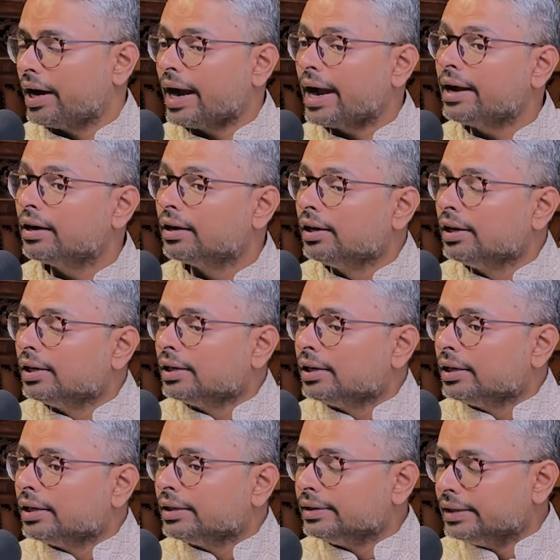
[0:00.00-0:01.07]
And
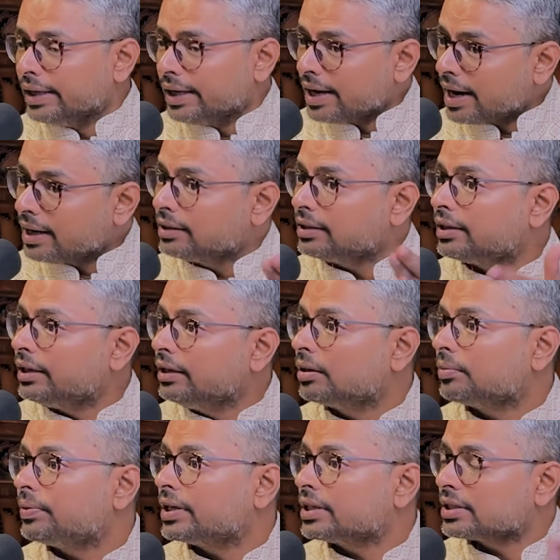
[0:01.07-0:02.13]
they had their
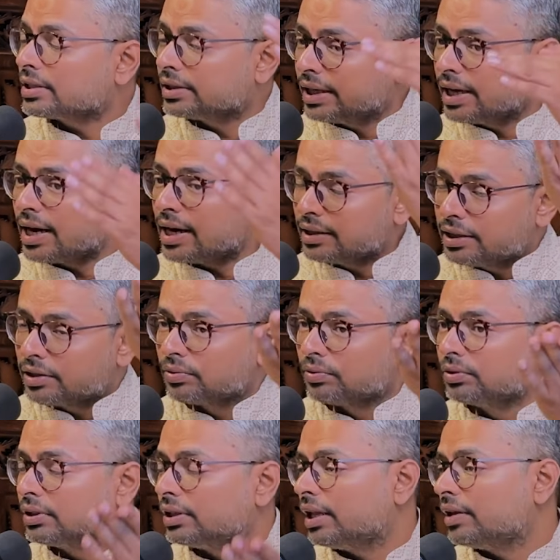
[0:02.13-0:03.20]
interpretation. They had their
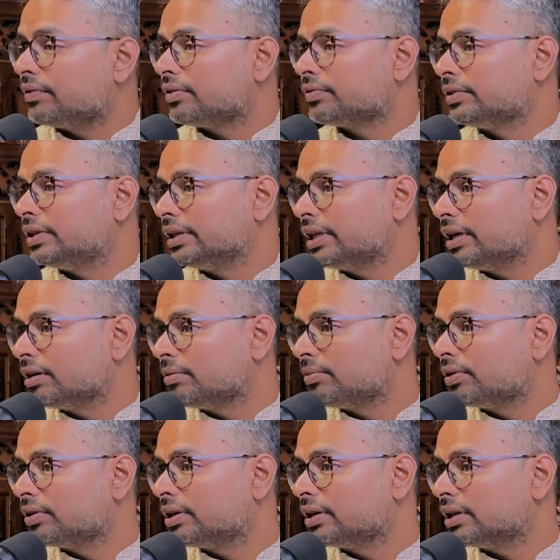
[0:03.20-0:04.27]
own level of thinking
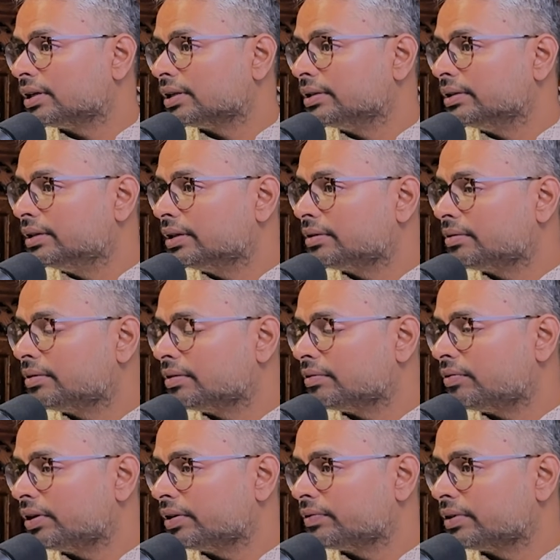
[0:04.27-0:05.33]
about
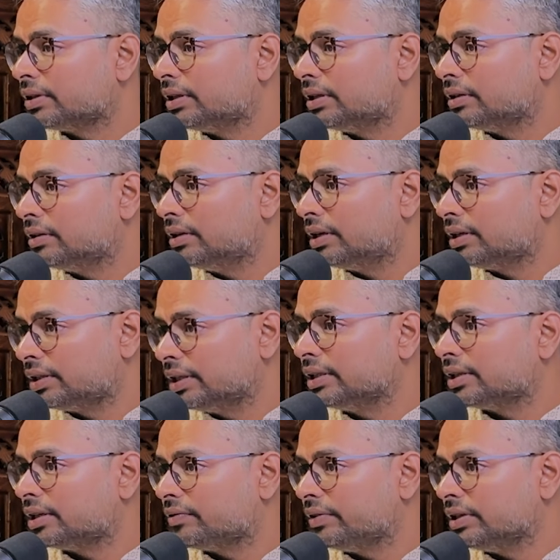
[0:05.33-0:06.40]
that thing
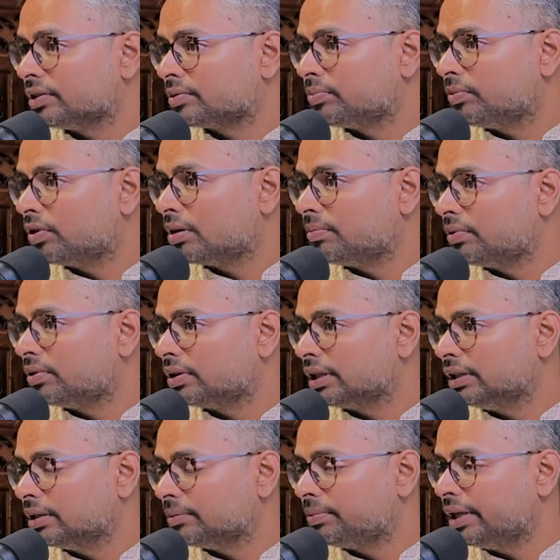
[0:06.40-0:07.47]
that we spoke about
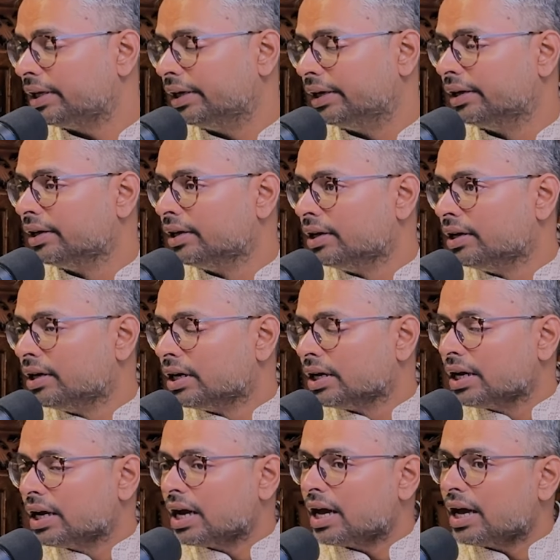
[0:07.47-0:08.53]
in the play.
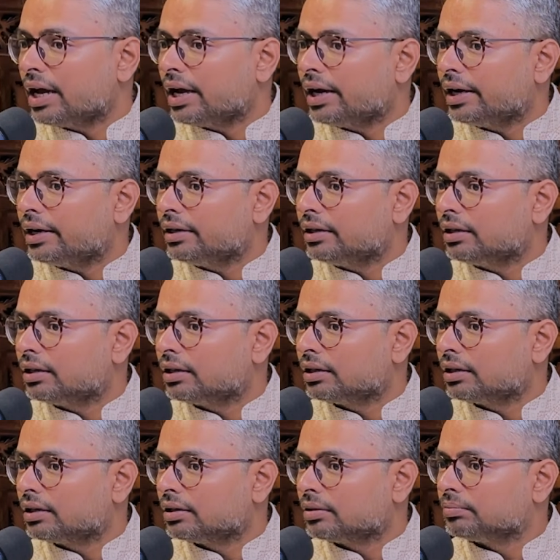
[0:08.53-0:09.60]
And
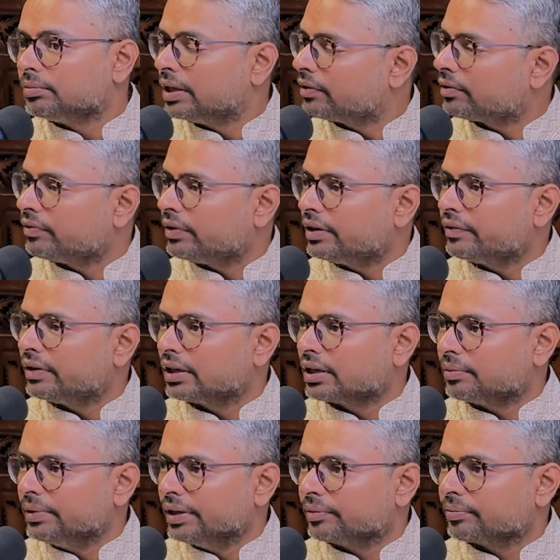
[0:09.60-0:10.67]
they were very welcoming.